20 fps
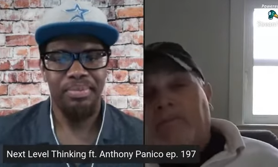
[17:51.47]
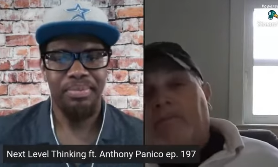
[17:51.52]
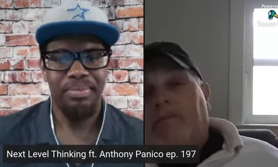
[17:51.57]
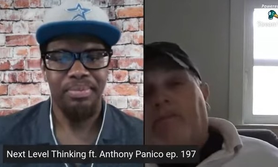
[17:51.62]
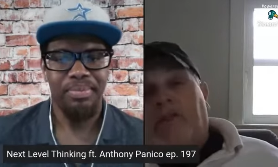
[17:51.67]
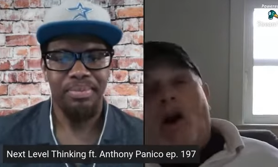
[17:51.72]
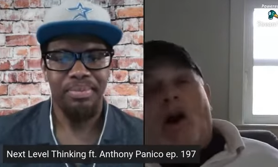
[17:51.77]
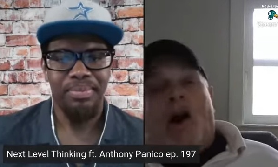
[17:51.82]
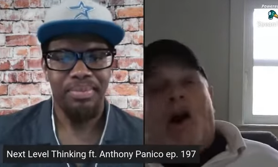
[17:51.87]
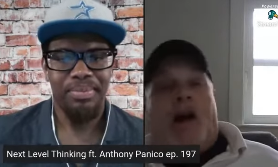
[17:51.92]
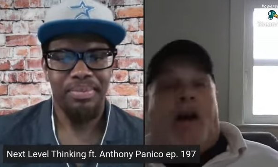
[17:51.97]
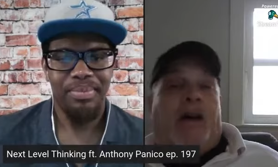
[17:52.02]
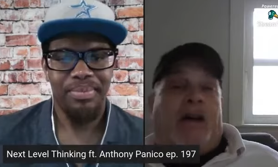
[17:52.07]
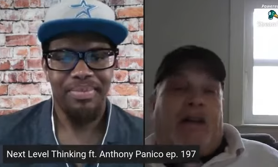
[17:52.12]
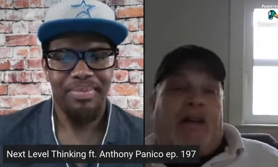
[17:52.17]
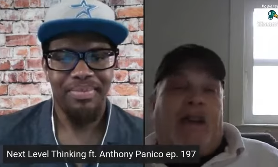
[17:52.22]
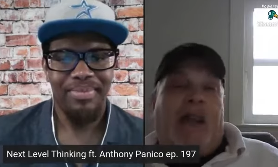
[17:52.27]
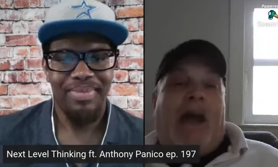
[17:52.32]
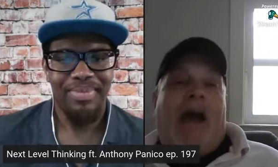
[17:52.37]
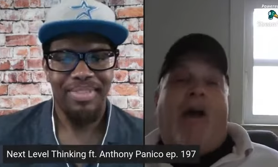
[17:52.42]
Speaker 1: Duh.
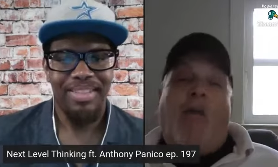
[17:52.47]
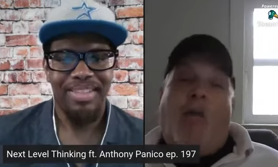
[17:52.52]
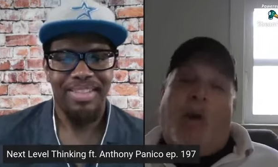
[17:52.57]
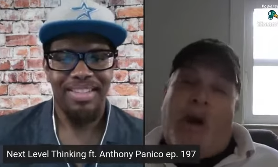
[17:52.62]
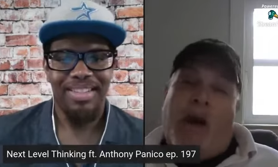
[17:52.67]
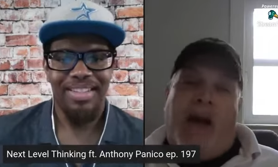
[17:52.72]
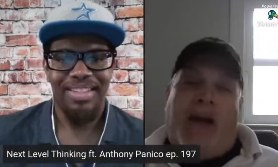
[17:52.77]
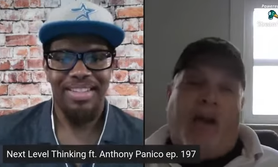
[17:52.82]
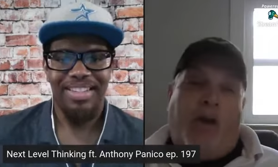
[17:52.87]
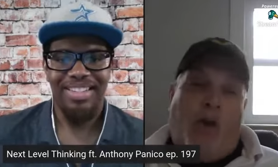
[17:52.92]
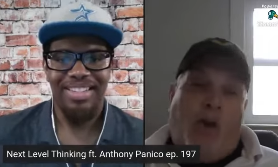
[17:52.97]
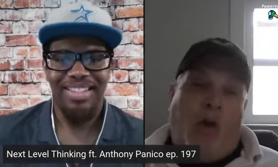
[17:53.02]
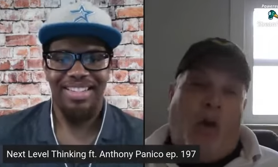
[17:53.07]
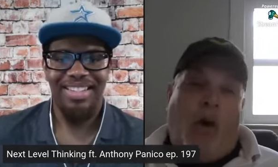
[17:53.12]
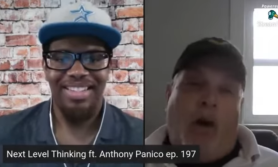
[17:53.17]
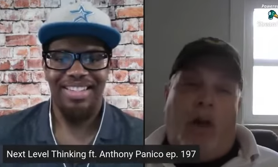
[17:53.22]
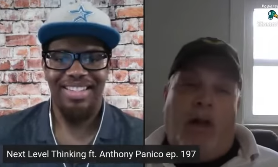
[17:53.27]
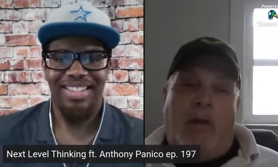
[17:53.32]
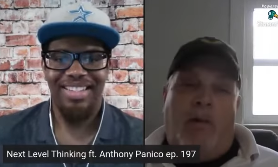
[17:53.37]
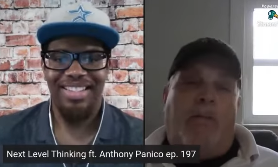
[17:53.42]
Now when I
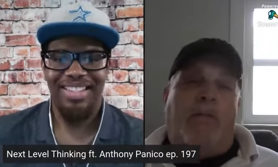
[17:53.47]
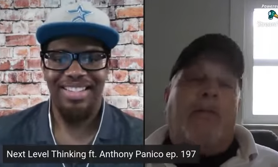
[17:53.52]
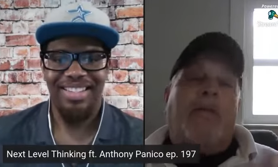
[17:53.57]
call